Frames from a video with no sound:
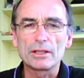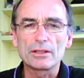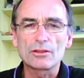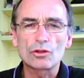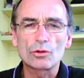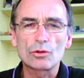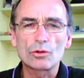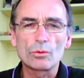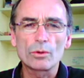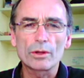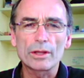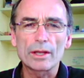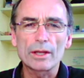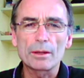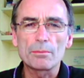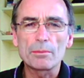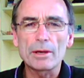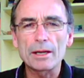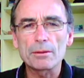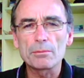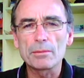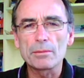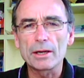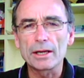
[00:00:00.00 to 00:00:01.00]
Sure, they
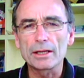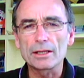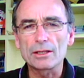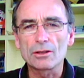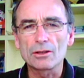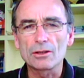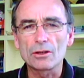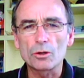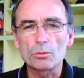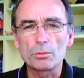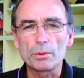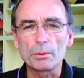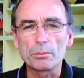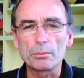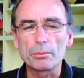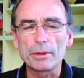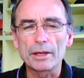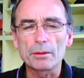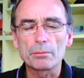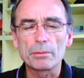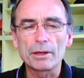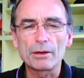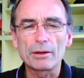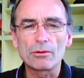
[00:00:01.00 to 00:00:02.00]
may make you a little bit
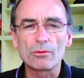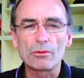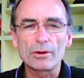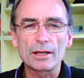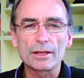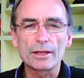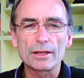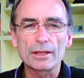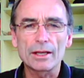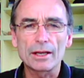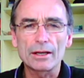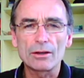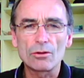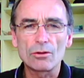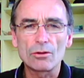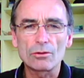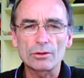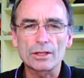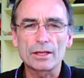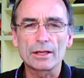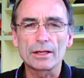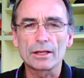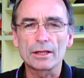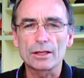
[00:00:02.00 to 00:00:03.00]
better, but really they're
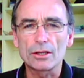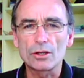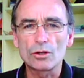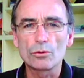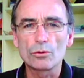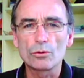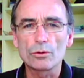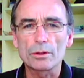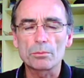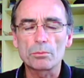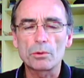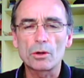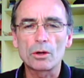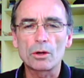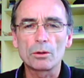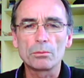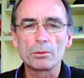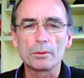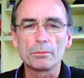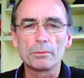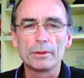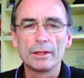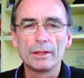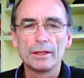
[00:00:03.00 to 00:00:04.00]
not going to cure the
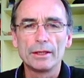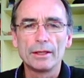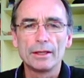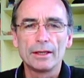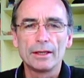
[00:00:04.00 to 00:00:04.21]
problem.